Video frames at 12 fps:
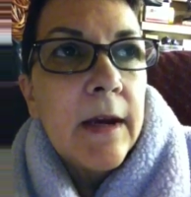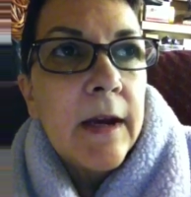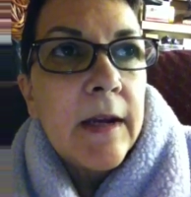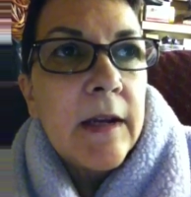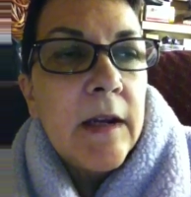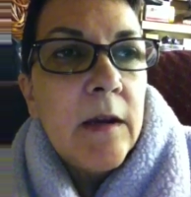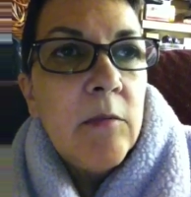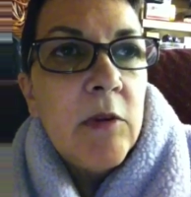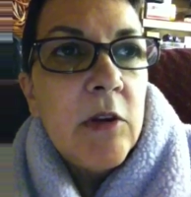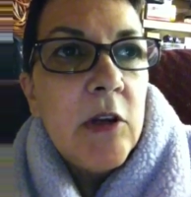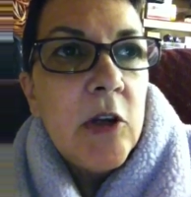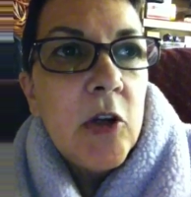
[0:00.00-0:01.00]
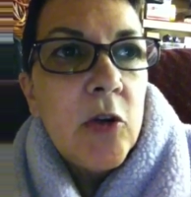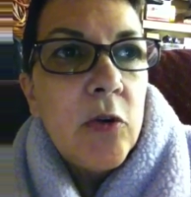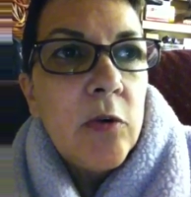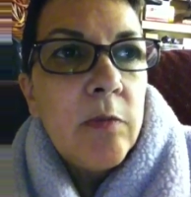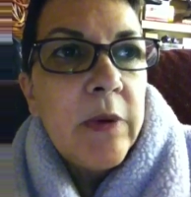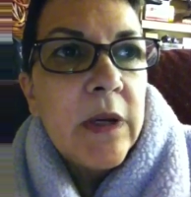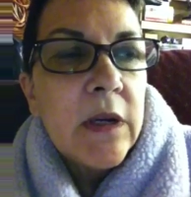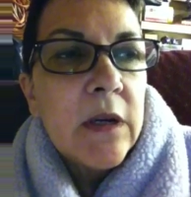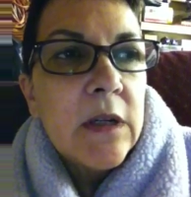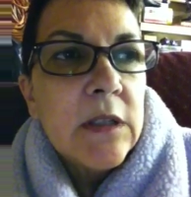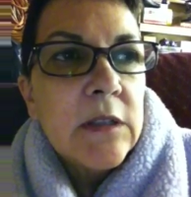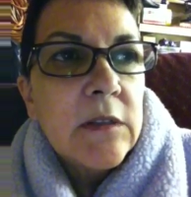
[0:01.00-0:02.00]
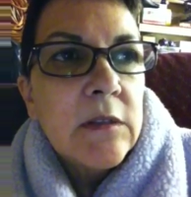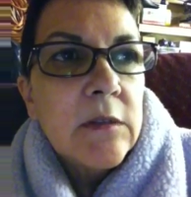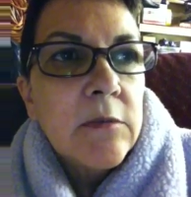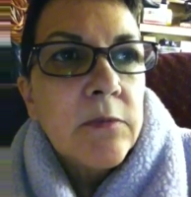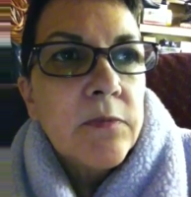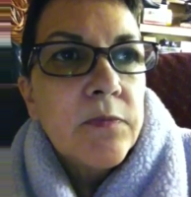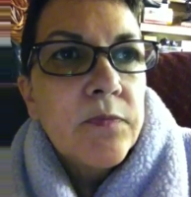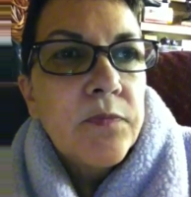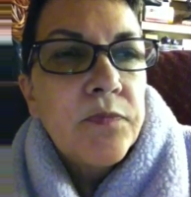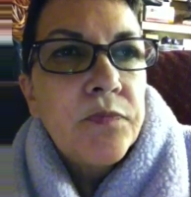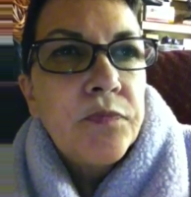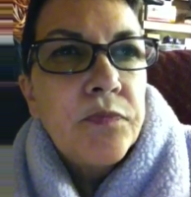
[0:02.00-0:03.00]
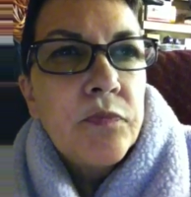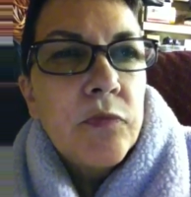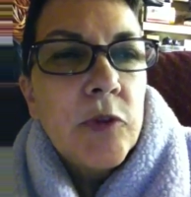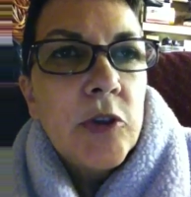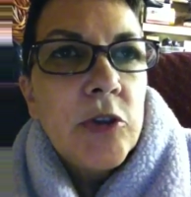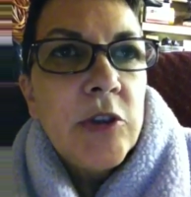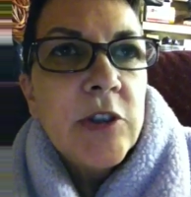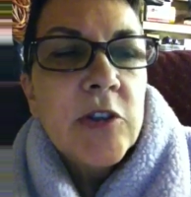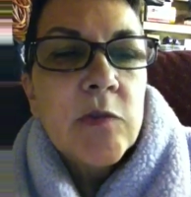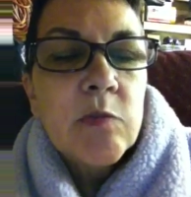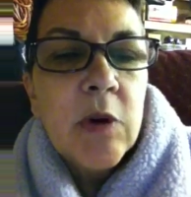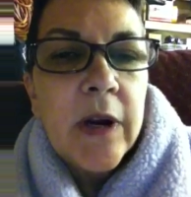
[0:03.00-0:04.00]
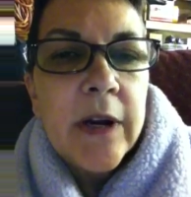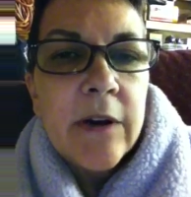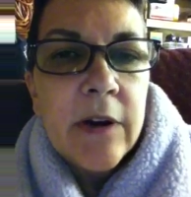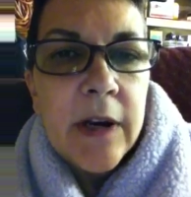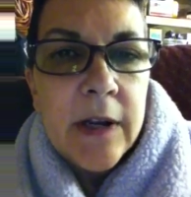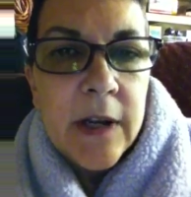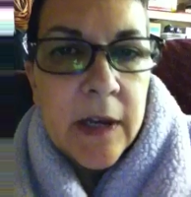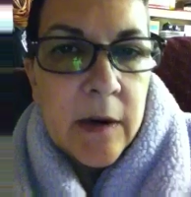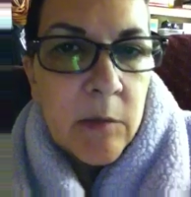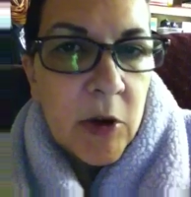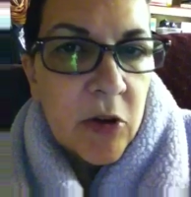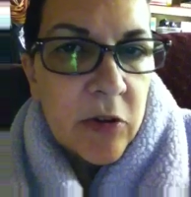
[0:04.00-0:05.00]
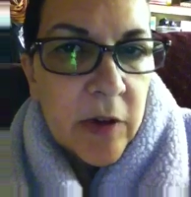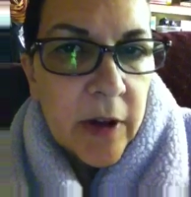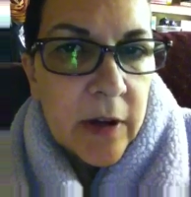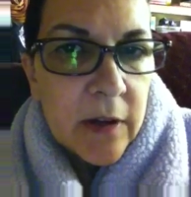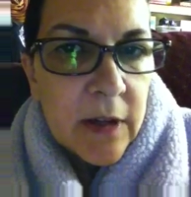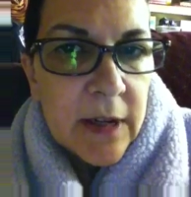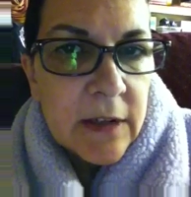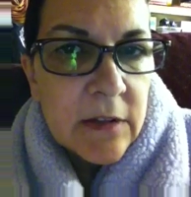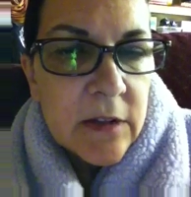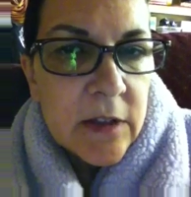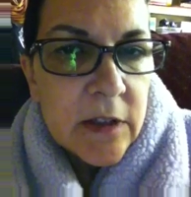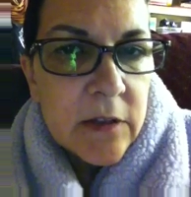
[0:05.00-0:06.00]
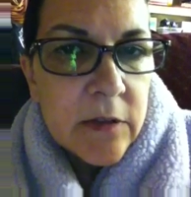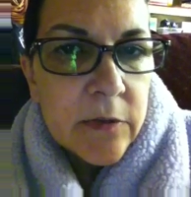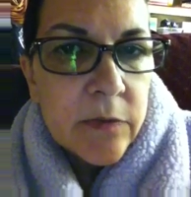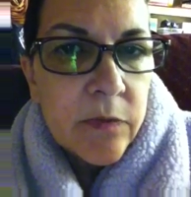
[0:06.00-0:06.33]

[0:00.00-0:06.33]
I came to you because 2 years prior I had had a motorcycle accident.